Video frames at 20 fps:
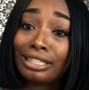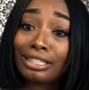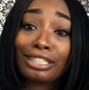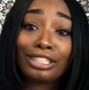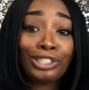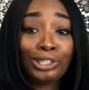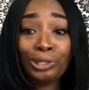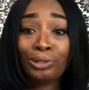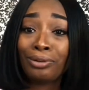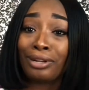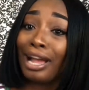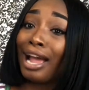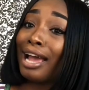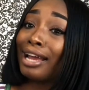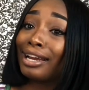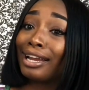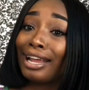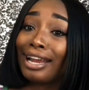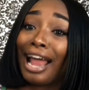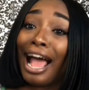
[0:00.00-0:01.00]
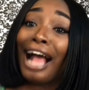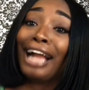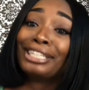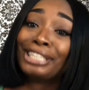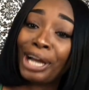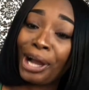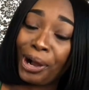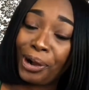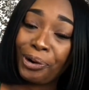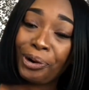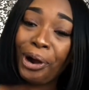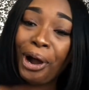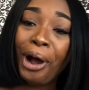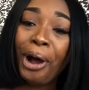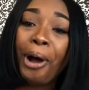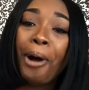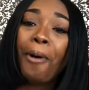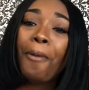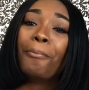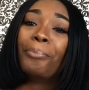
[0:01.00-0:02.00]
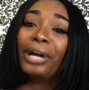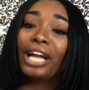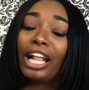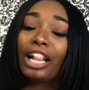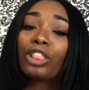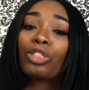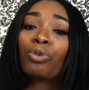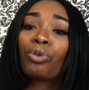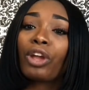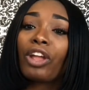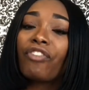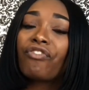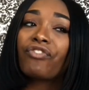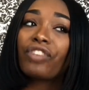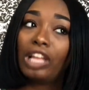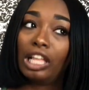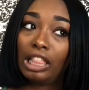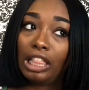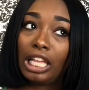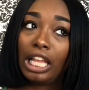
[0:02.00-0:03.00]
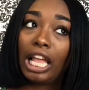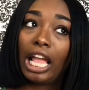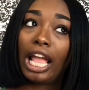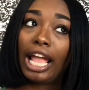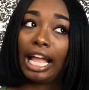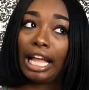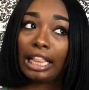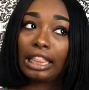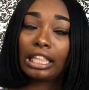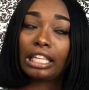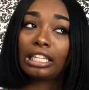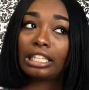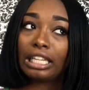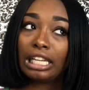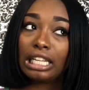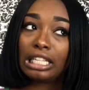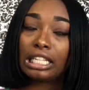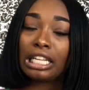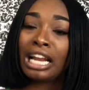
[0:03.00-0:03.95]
this because you got it and I don't. But $350 at the least.